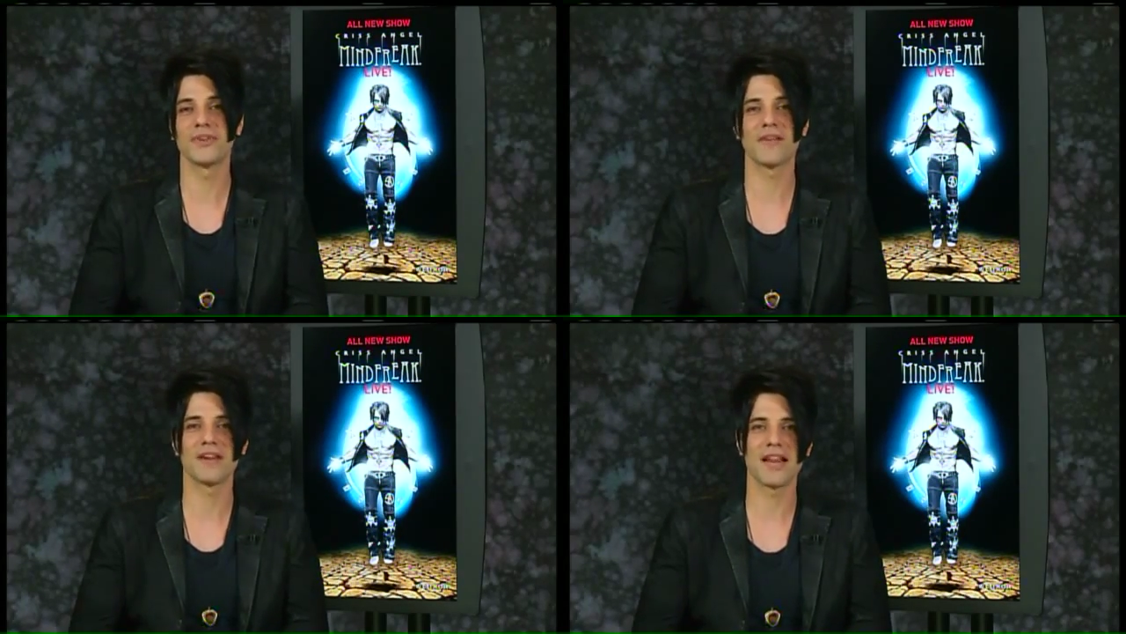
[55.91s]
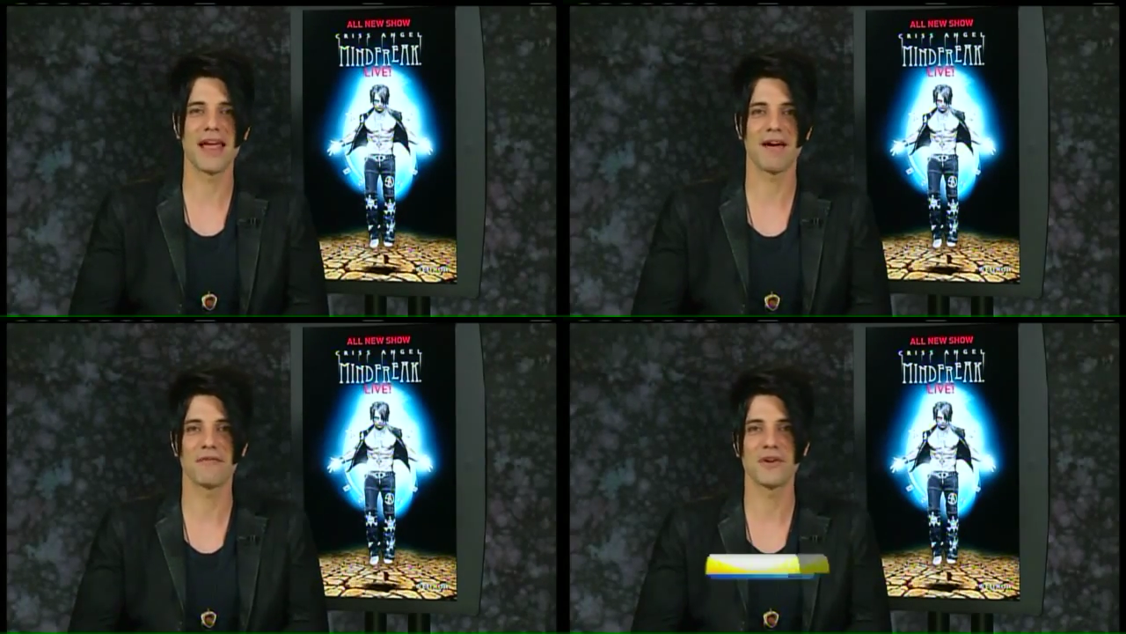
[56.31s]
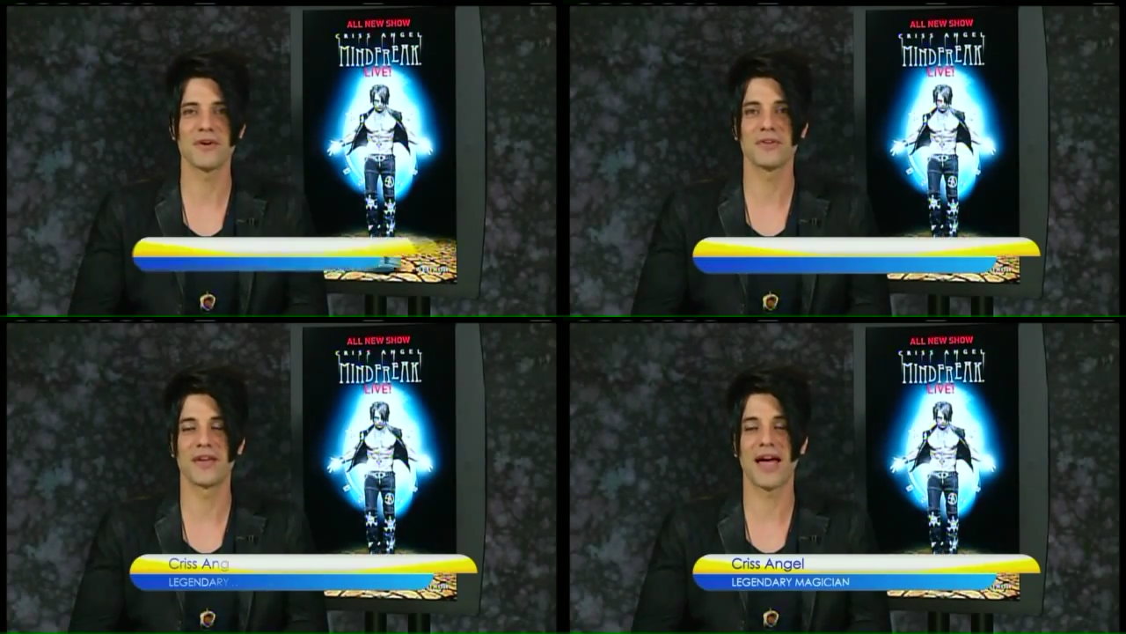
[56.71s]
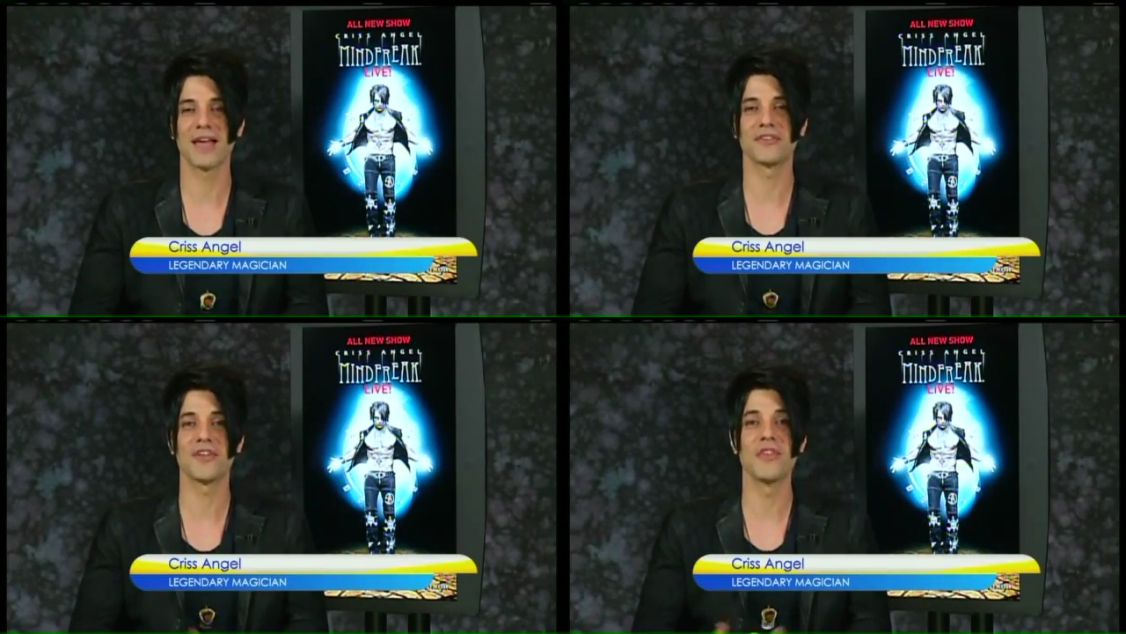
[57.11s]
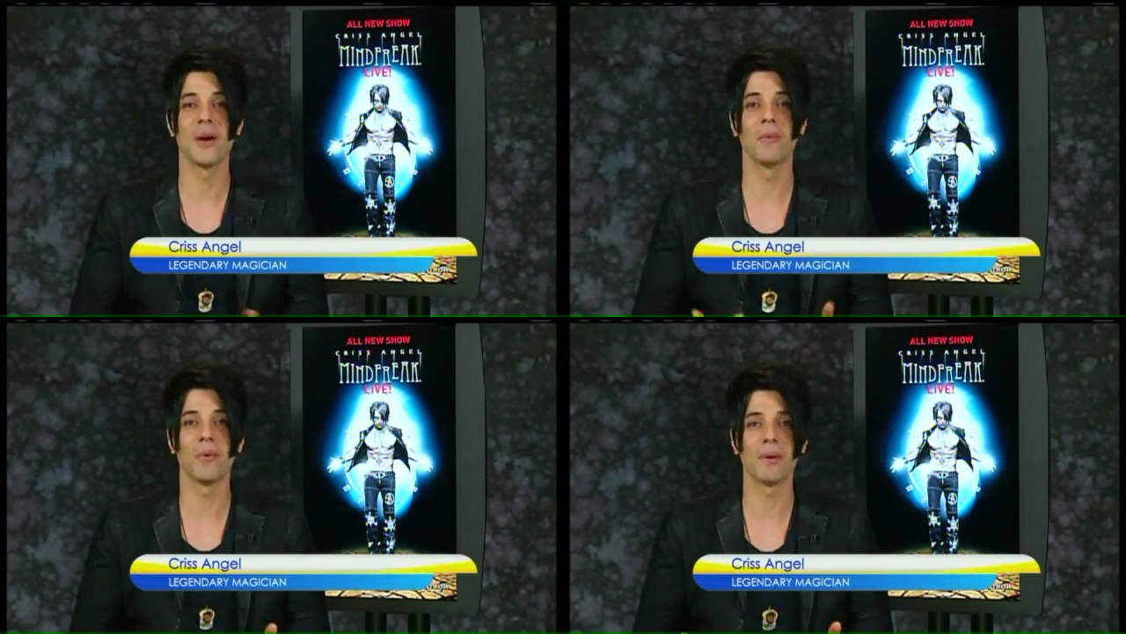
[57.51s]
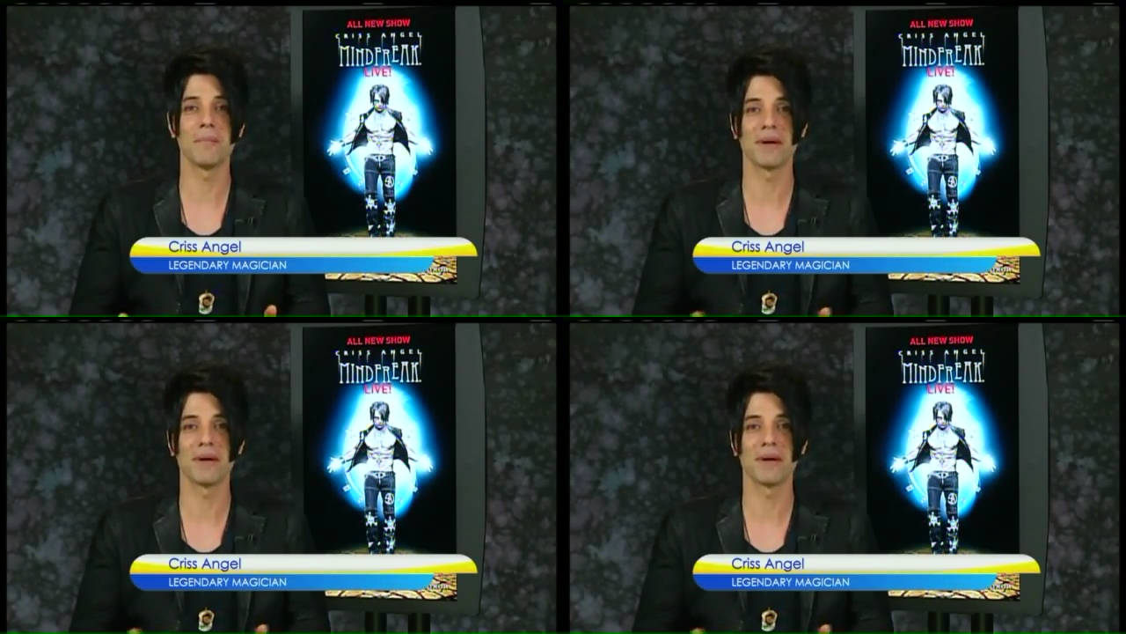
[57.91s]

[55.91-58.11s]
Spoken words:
7.5 years as the #1